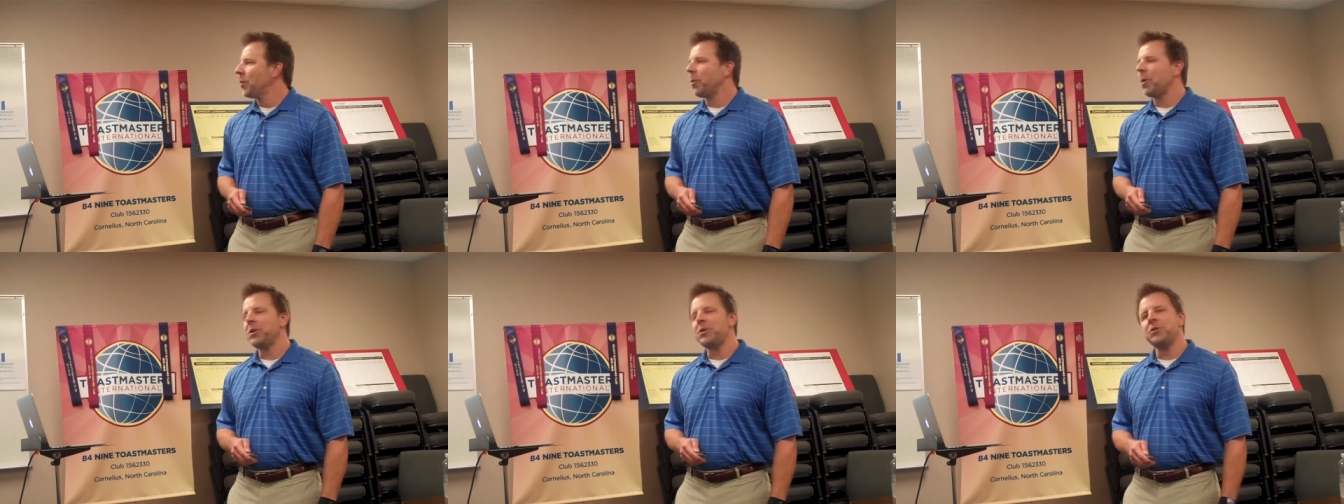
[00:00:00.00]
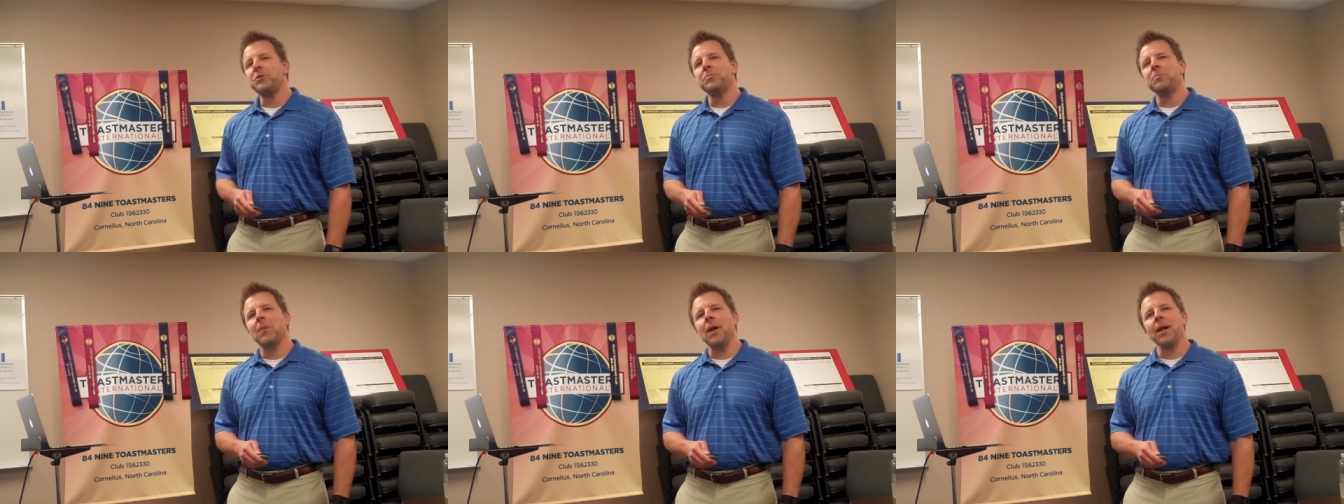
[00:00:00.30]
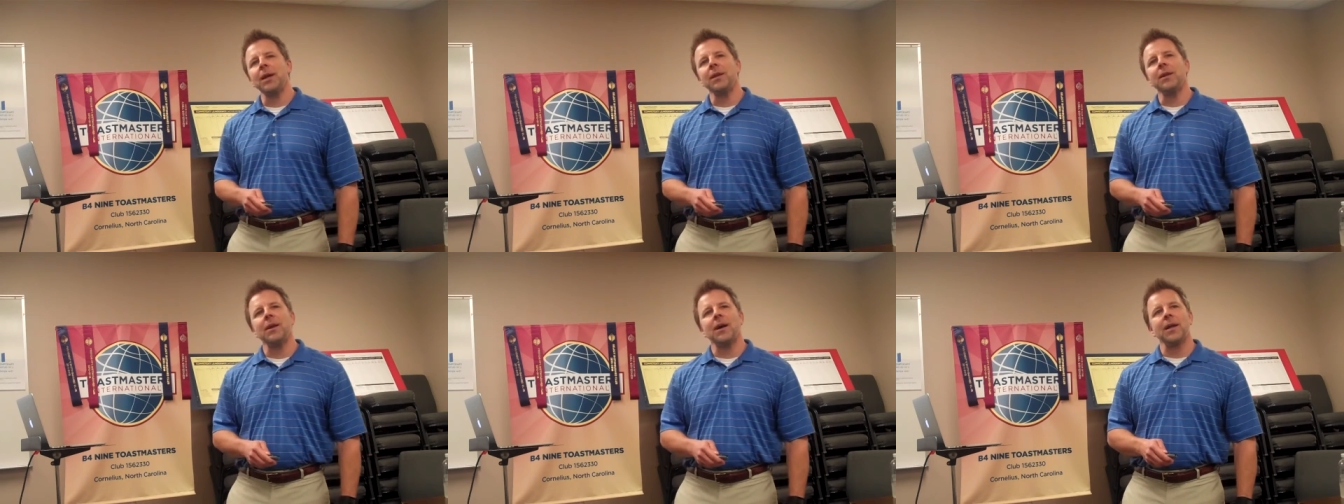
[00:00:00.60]
What you
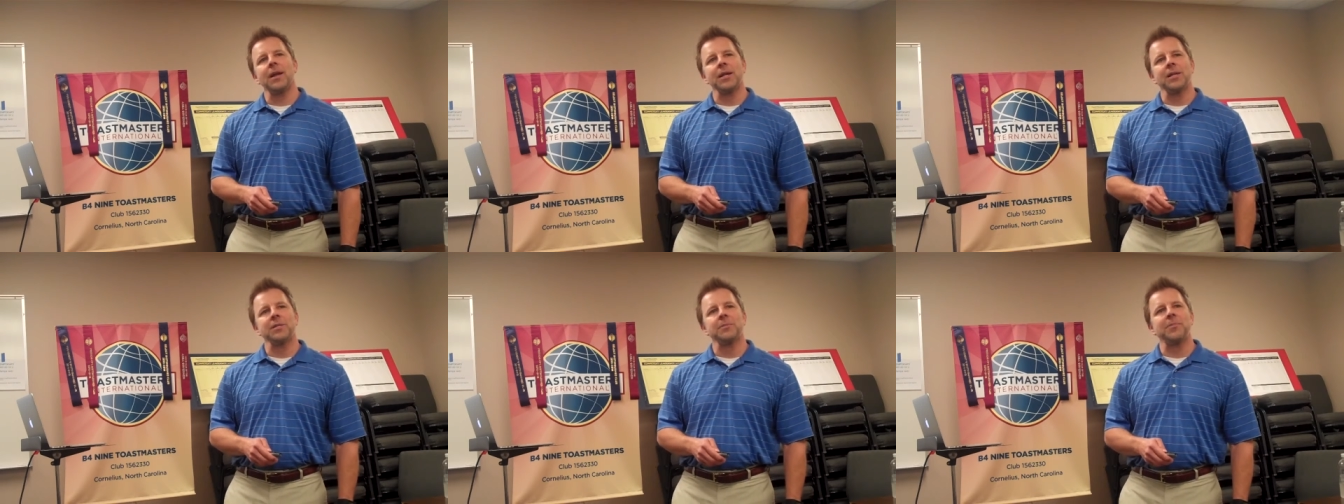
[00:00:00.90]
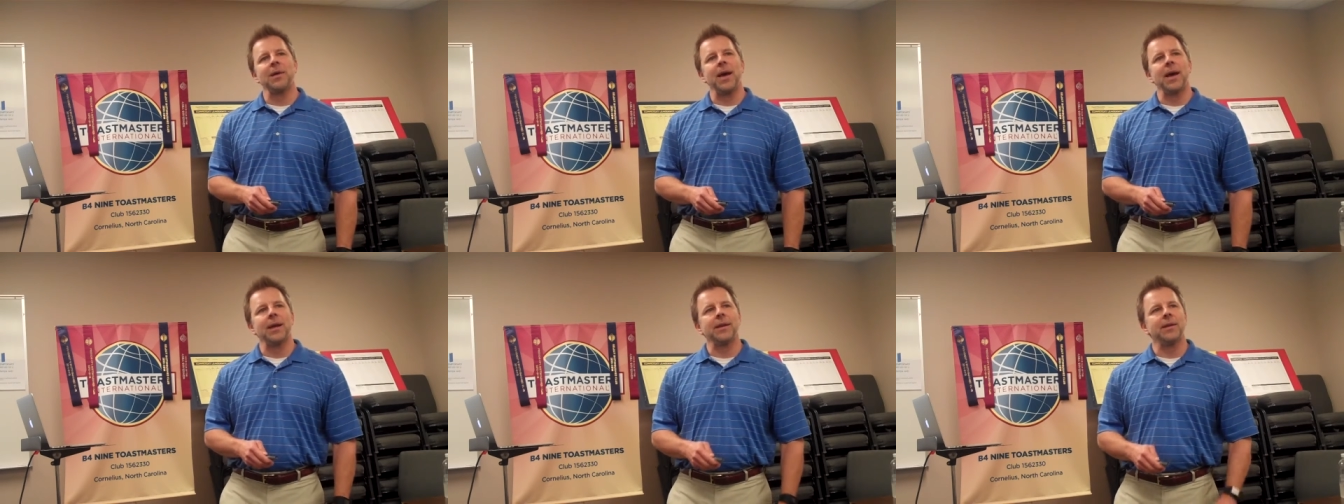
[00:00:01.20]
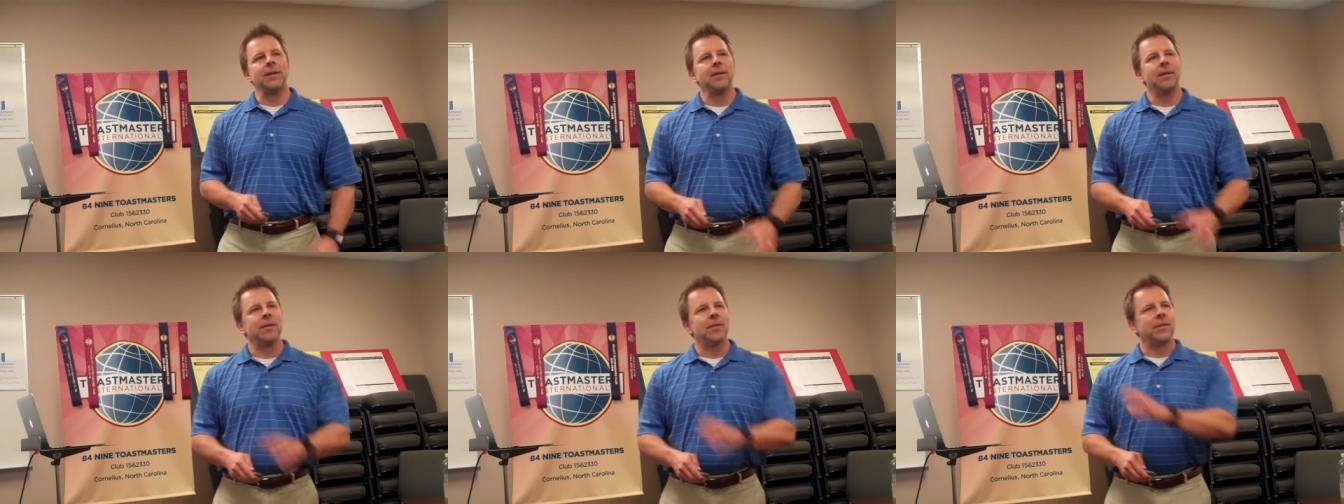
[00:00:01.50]
might not expect,
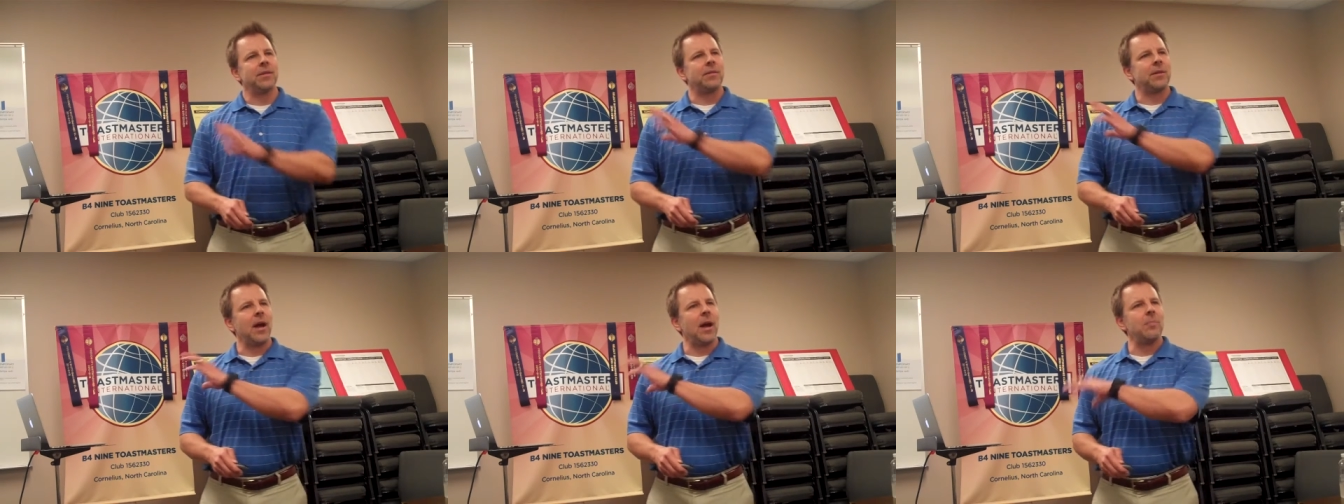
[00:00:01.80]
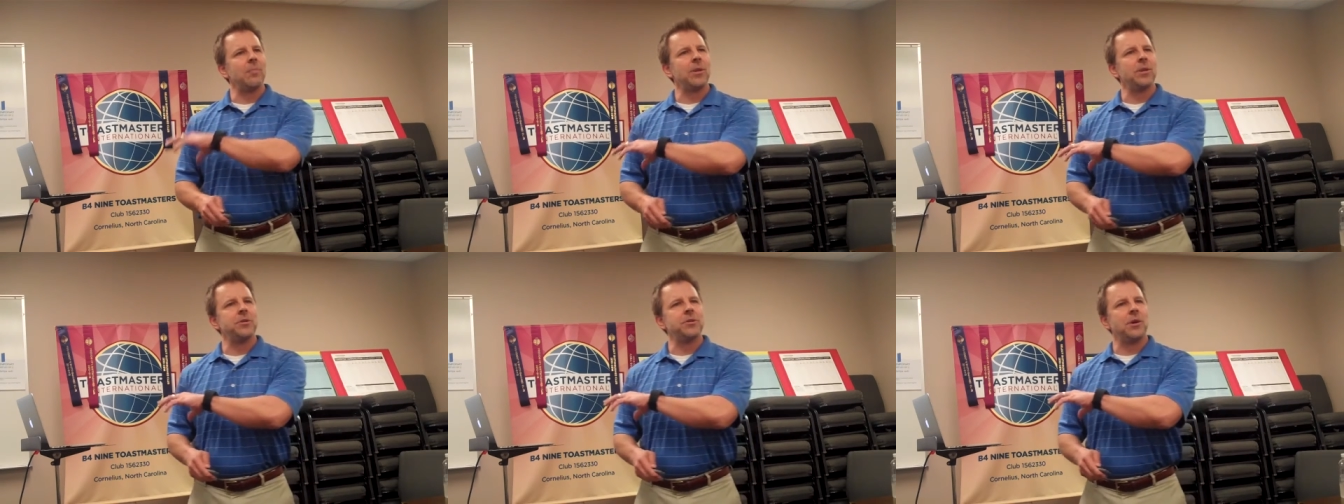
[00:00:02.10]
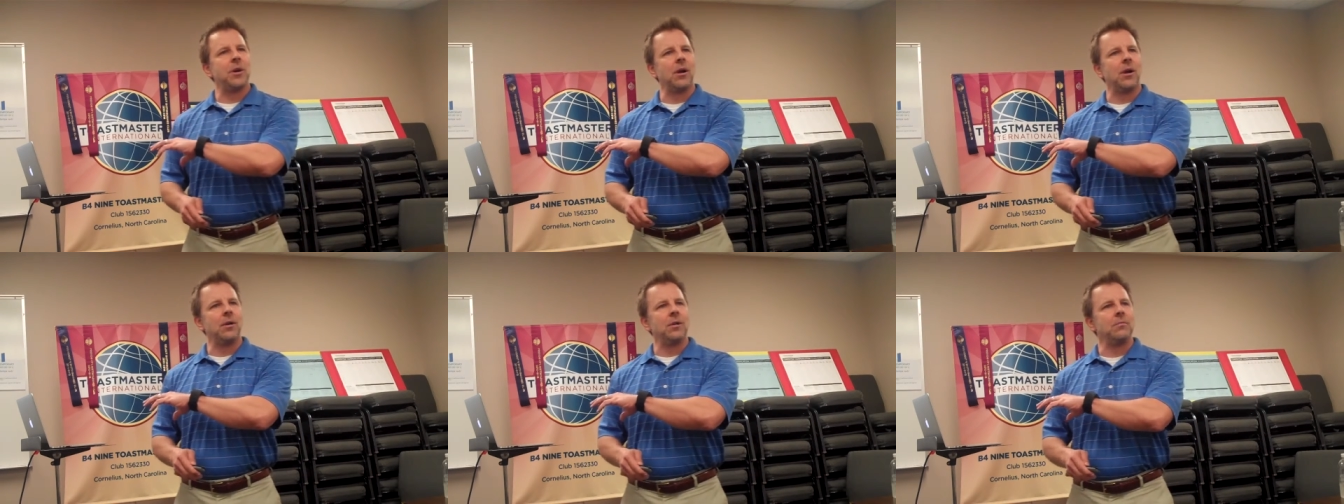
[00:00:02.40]
the top of the
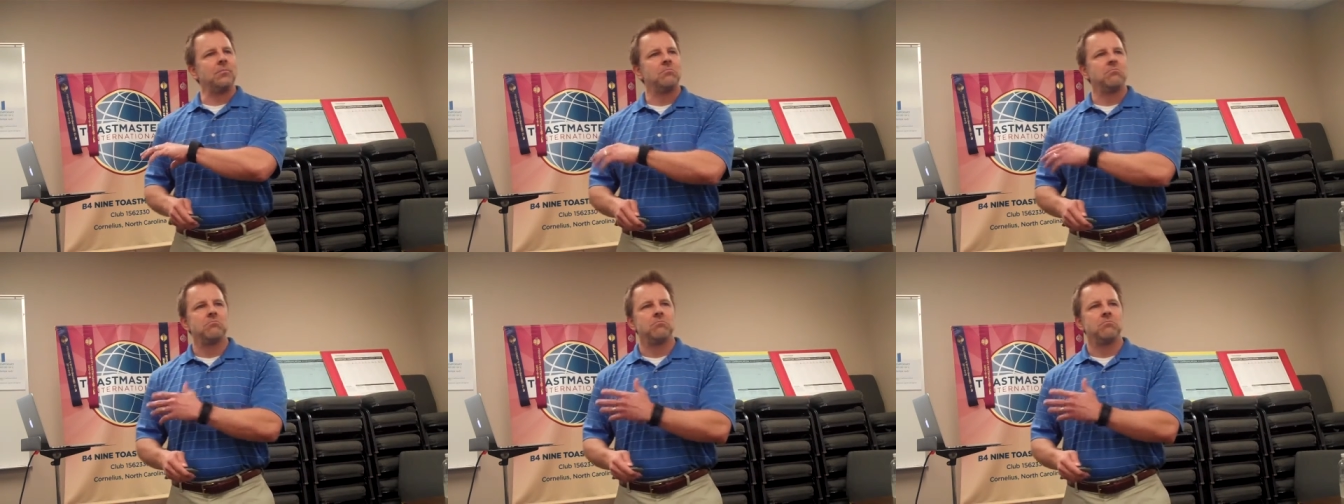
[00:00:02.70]
chart,